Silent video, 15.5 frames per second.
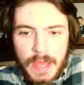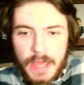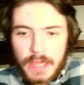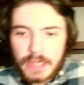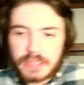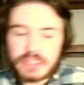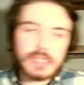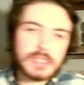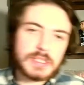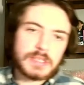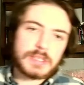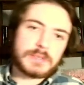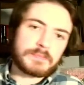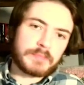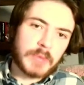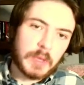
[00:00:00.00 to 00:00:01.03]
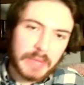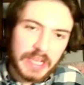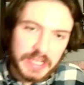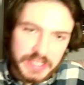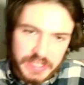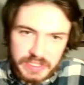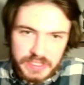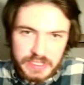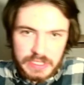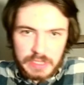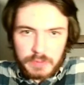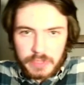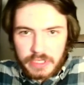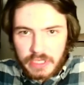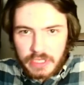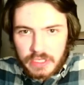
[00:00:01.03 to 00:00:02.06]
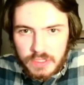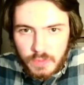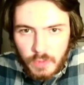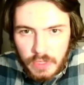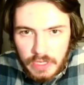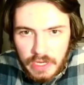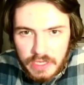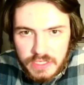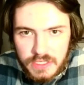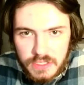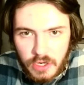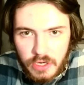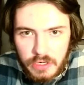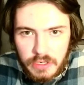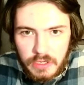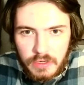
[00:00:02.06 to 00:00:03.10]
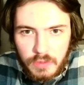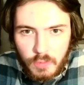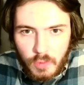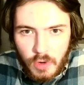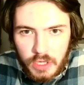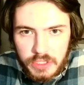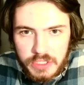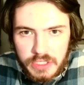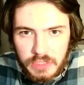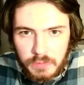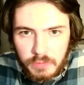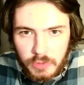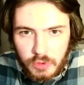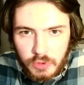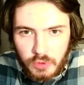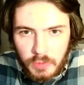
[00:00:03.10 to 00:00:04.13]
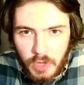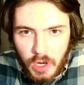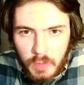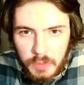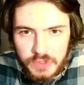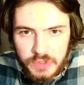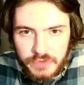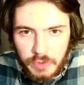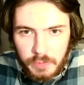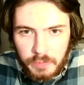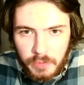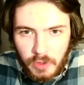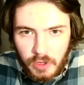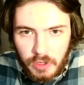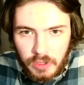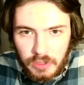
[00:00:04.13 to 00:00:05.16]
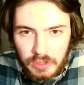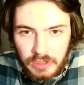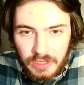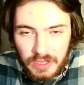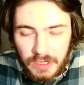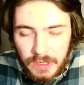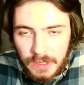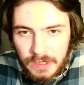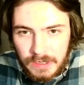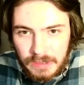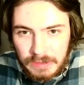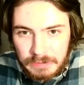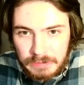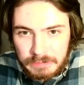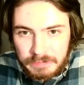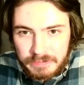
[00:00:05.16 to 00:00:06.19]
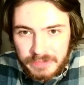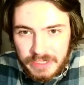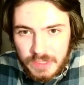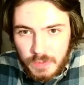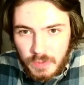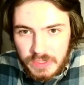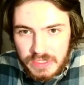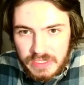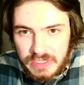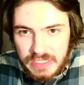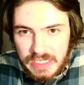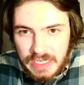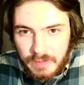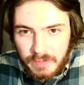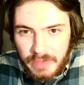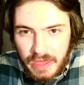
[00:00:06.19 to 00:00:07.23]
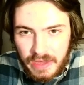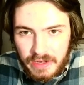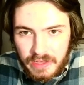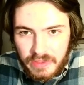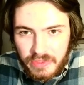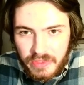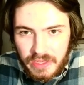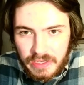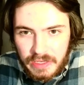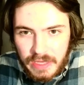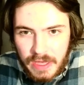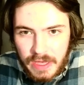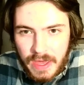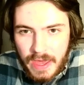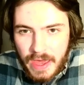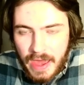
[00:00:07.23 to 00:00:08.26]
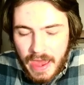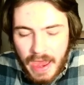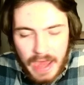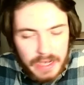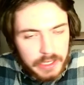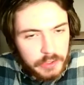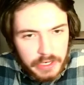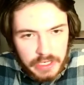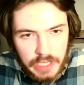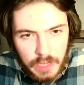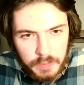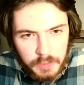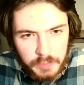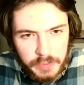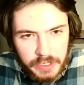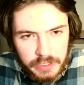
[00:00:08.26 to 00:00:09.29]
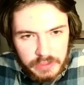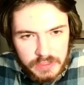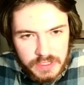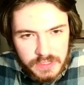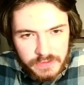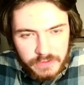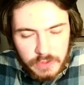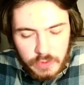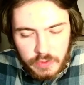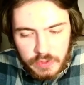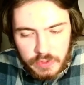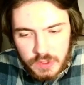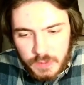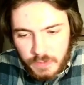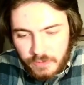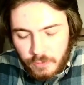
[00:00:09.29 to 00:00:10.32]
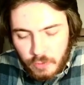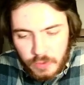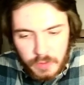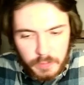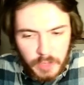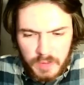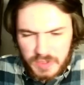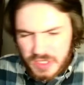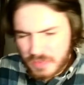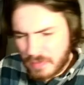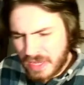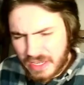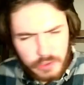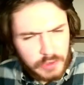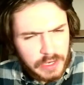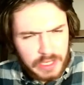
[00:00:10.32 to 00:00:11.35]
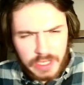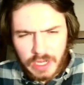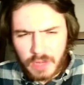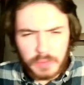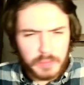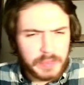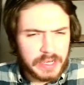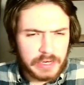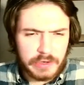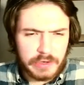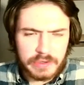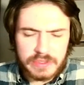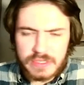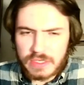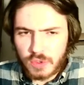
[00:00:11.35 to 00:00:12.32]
it's just amazing to see, because when I started watching Blue Bombers football, this was a team that I think had a Grey Cup appearance a few years before. The Bombers made a Grey Cup appearance in